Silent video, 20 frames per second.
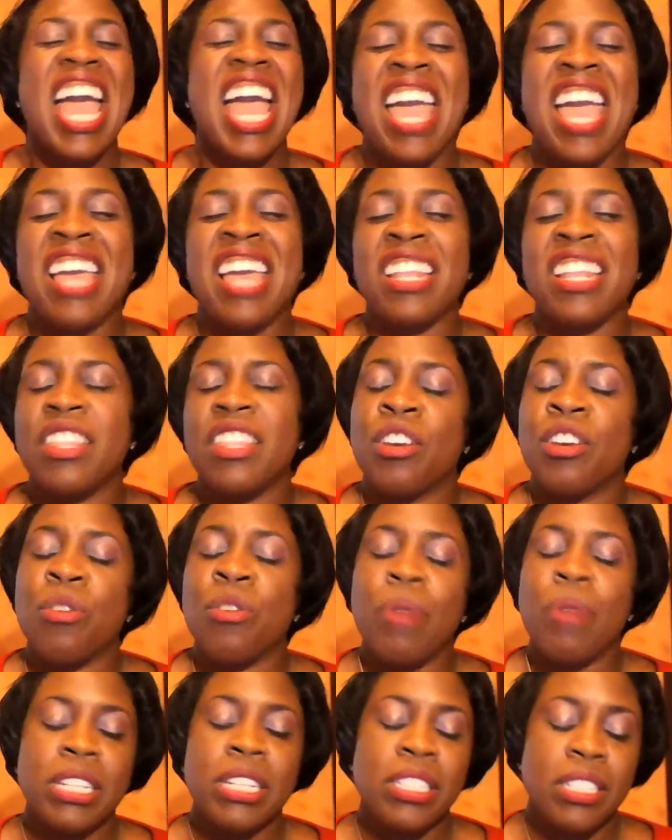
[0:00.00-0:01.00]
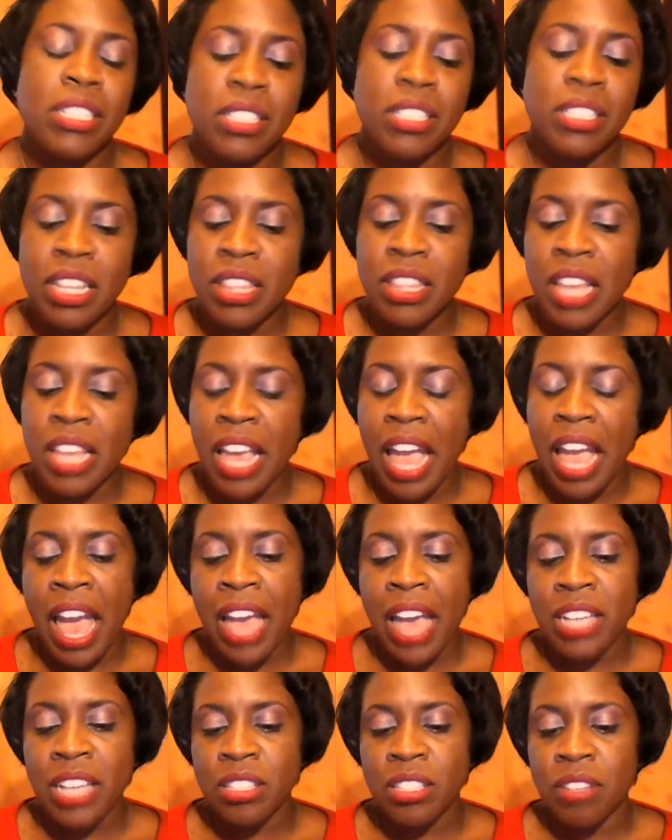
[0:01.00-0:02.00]
And the questions that they
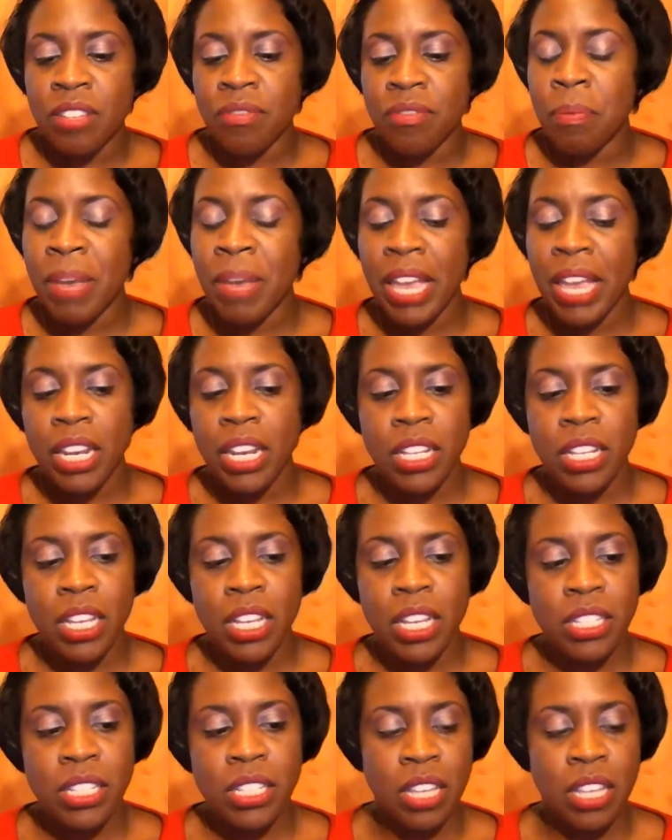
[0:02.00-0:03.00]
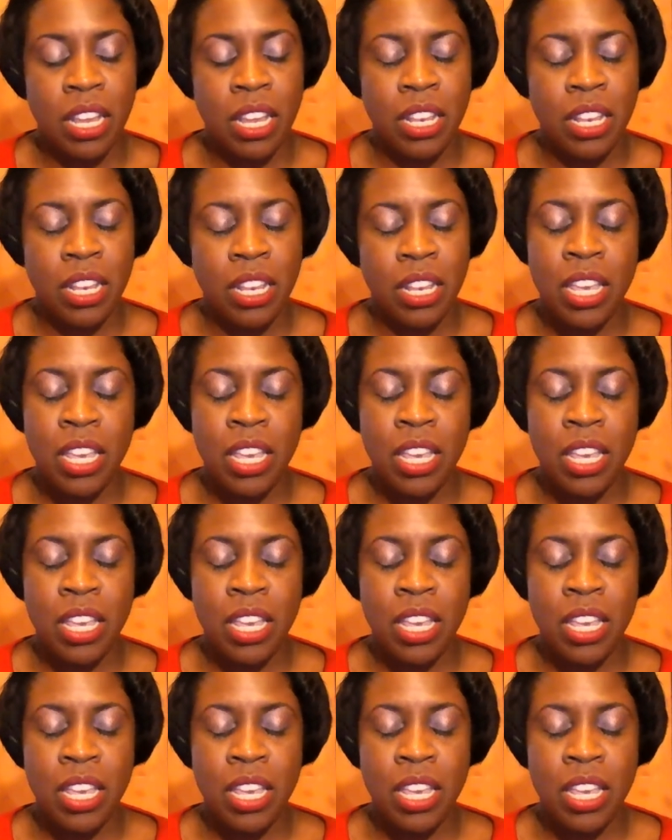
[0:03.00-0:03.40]
asked of the panelists and